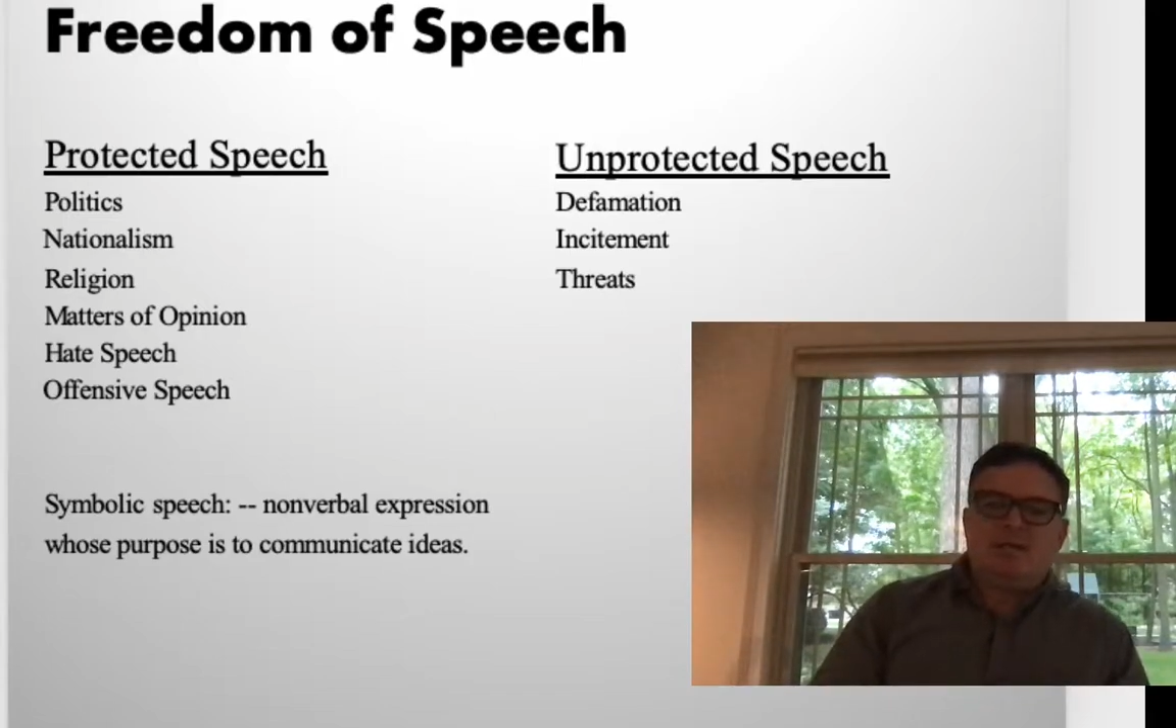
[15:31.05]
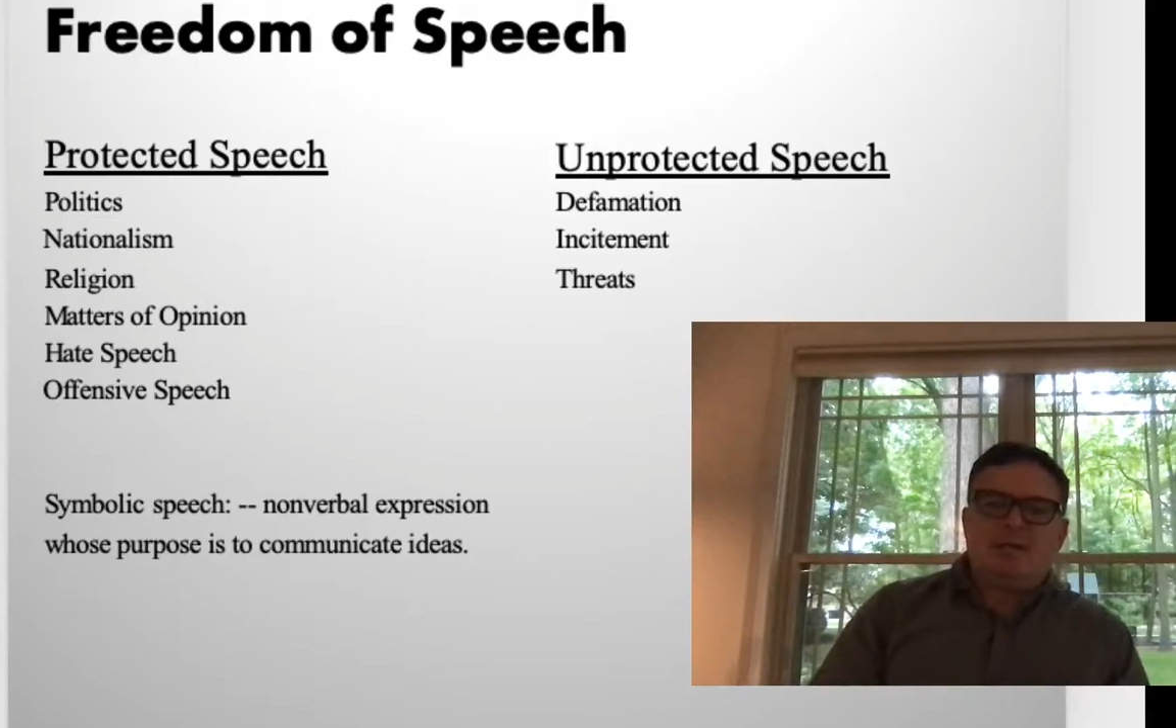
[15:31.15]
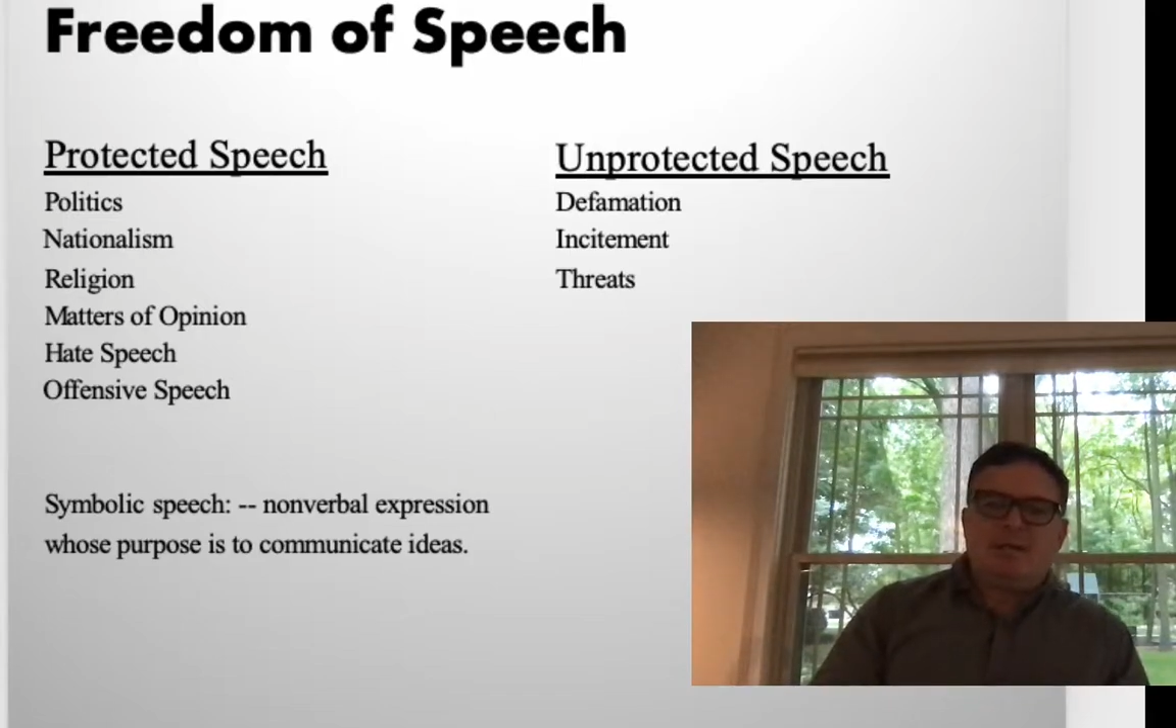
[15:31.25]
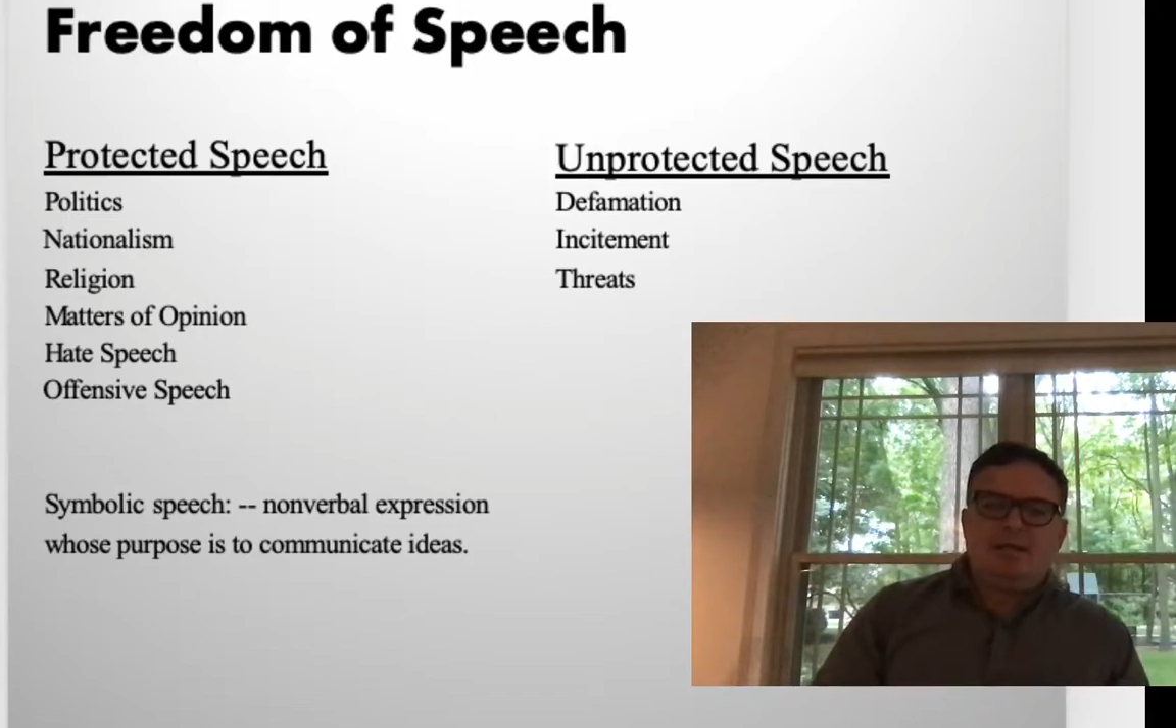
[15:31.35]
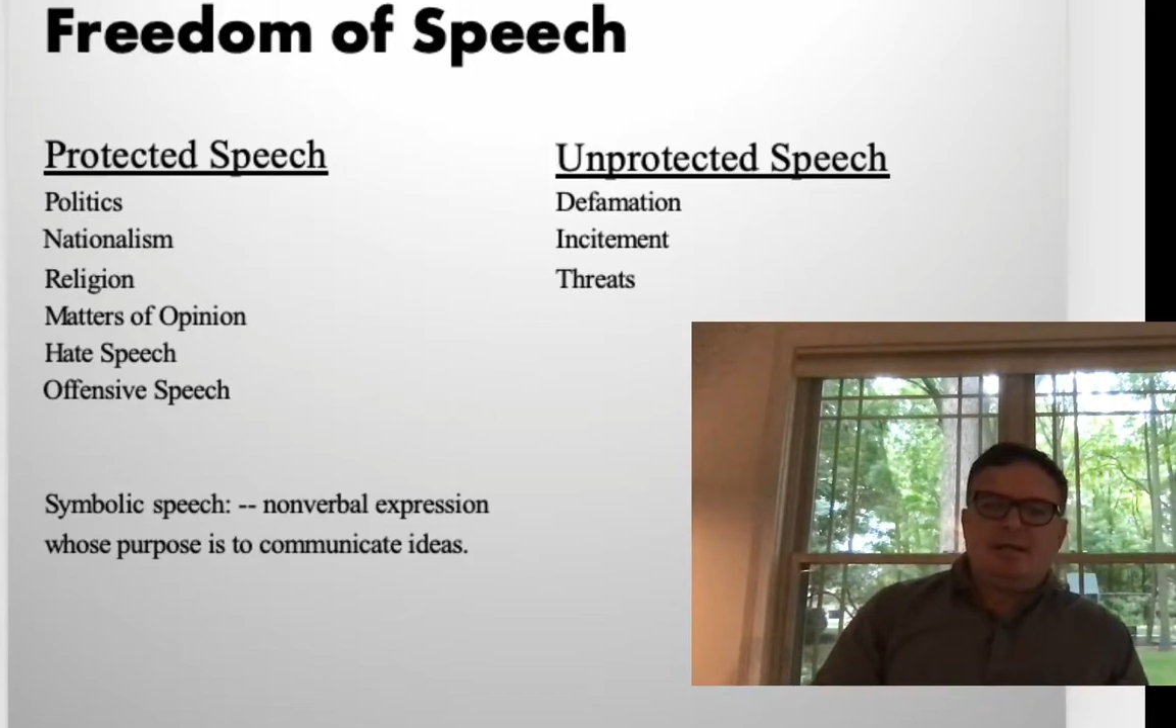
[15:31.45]

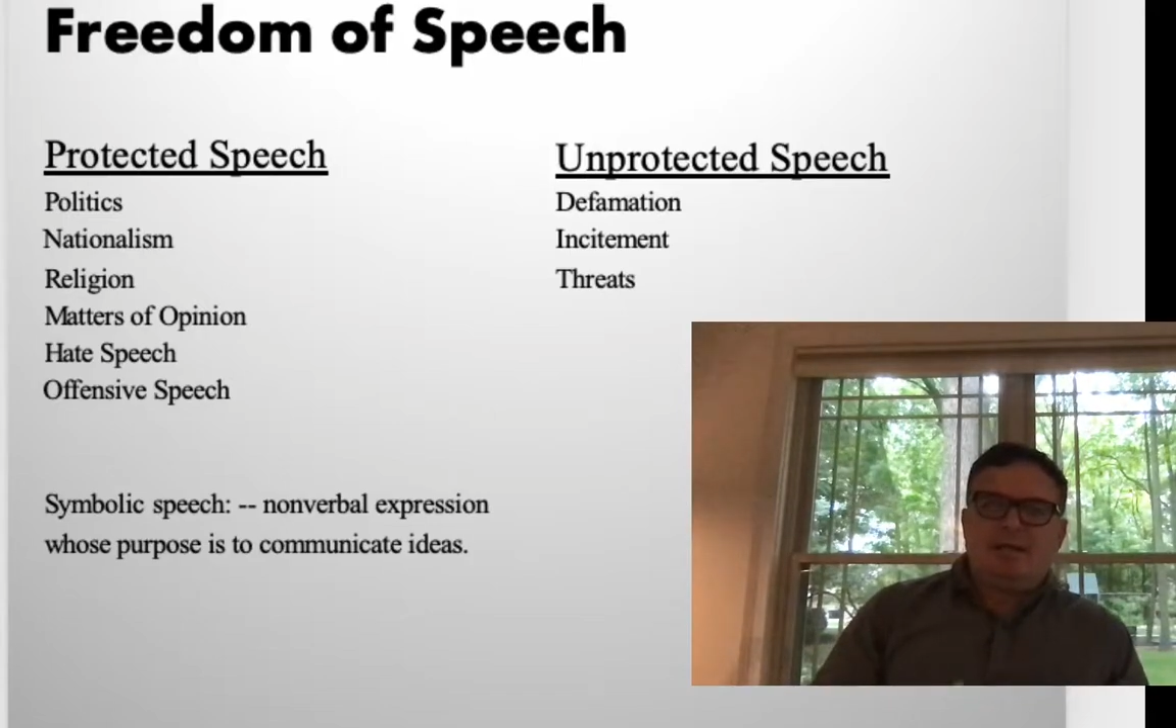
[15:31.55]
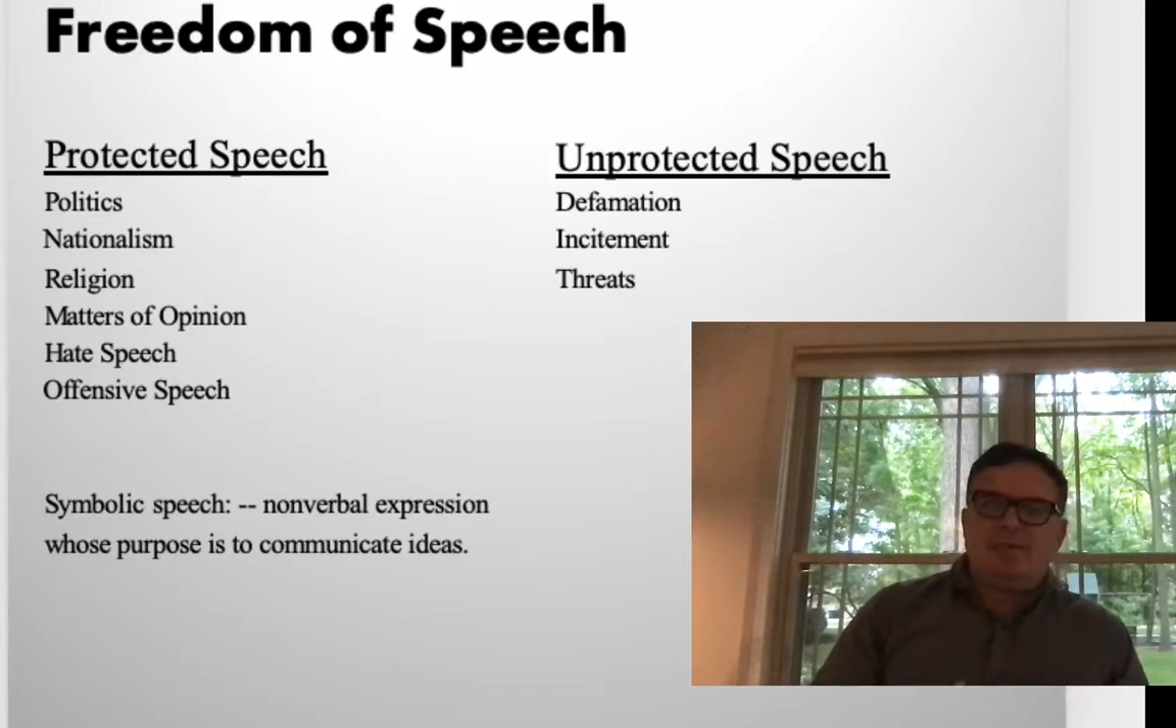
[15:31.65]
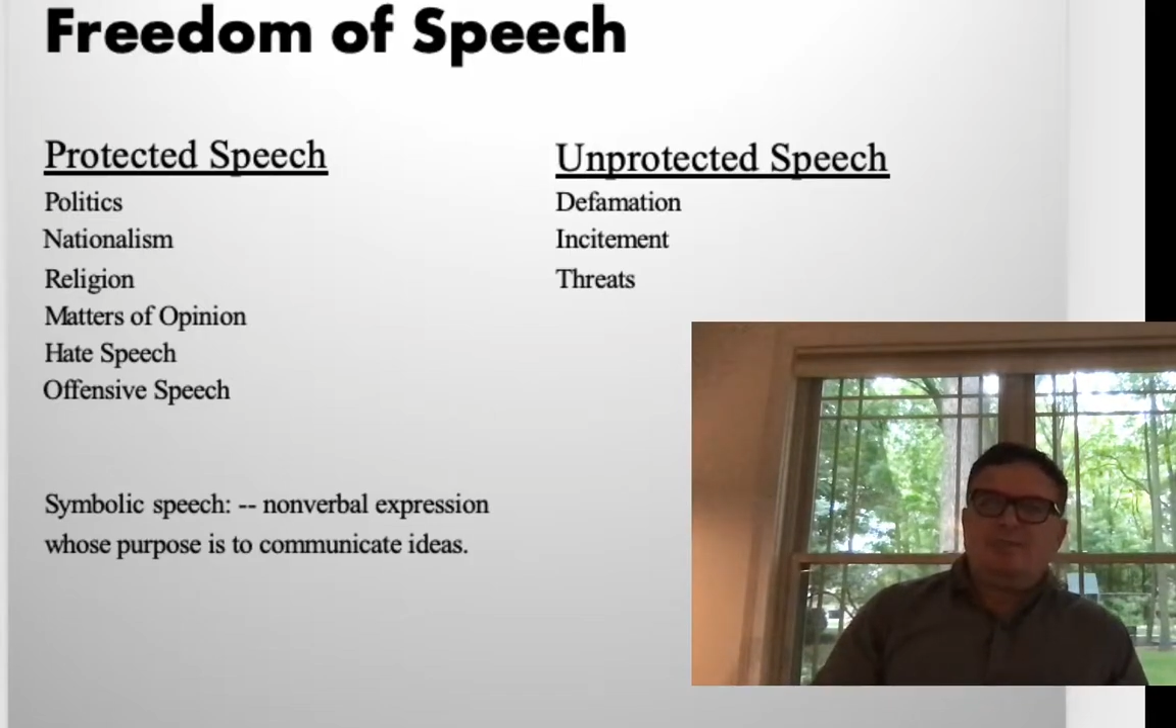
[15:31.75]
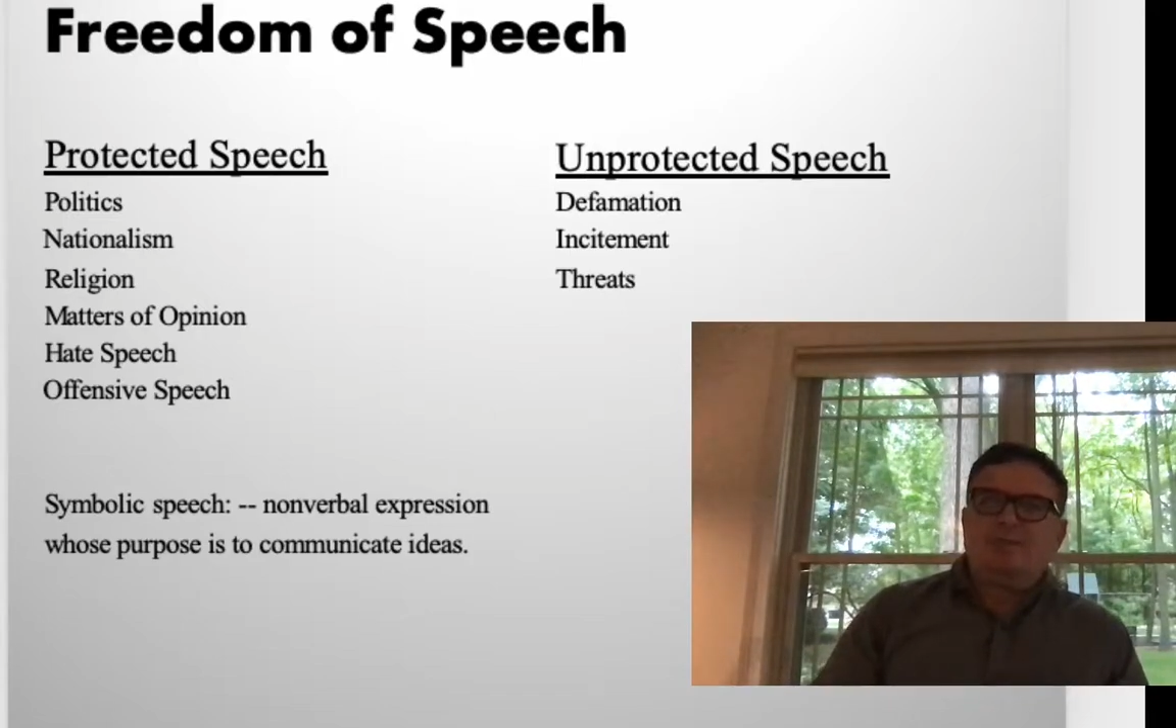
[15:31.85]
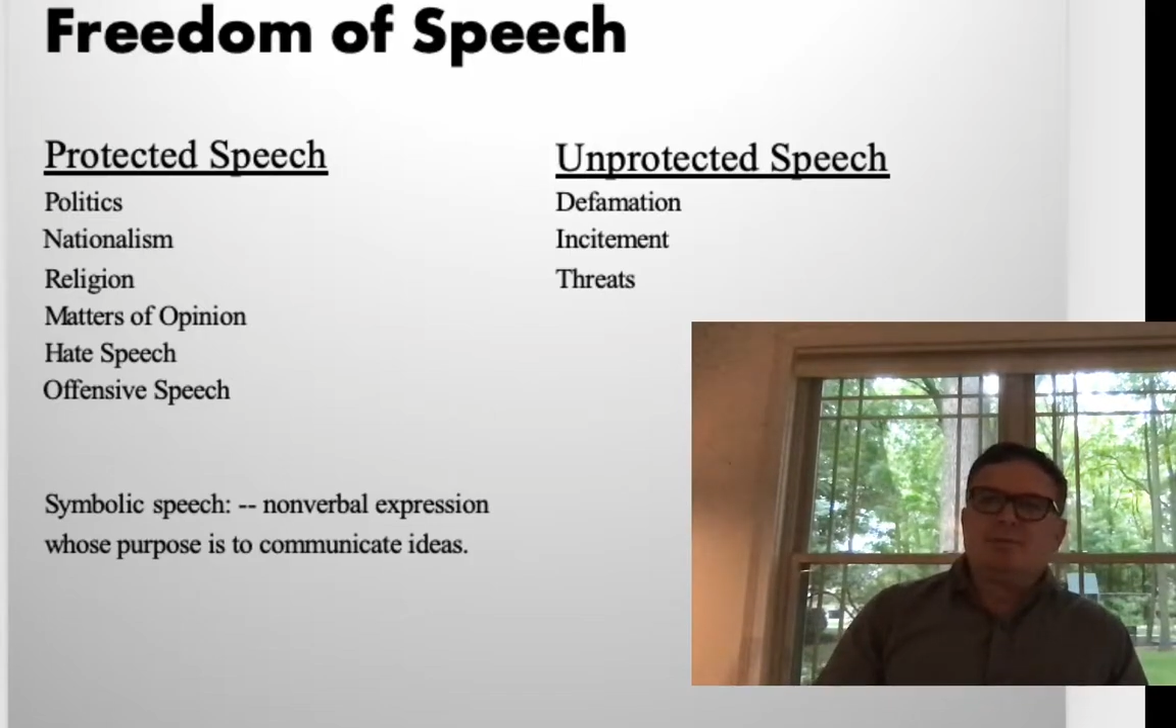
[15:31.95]
And these